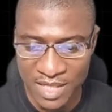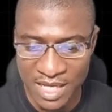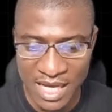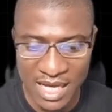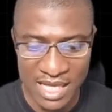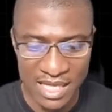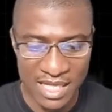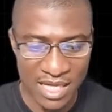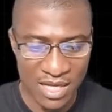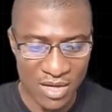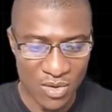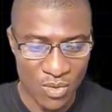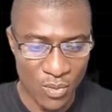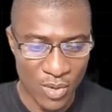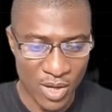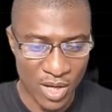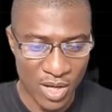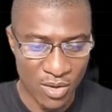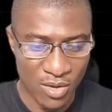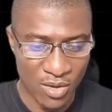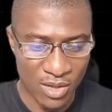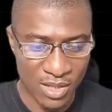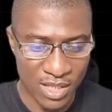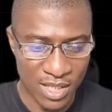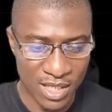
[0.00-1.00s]
and then we
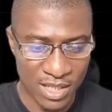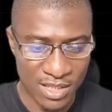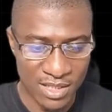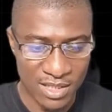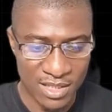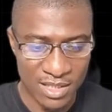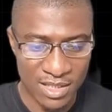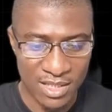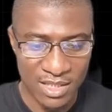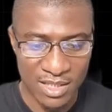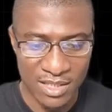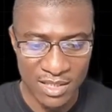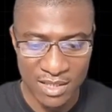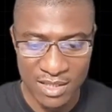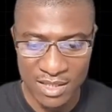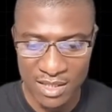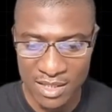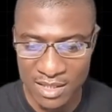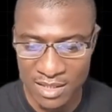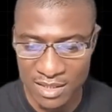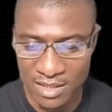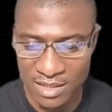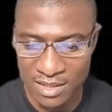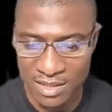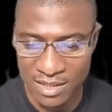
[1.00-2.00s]
connect
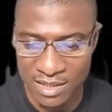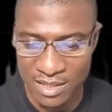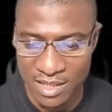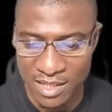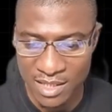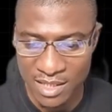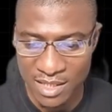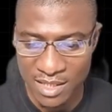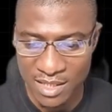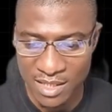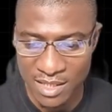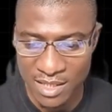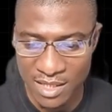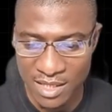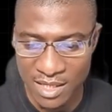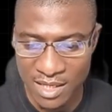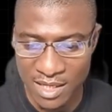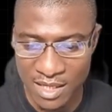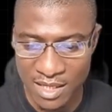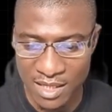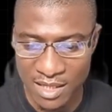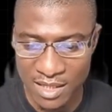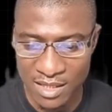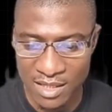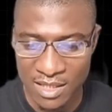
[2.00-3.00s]
this
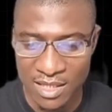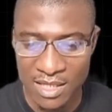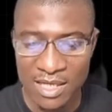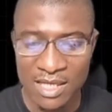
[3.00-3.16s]
here.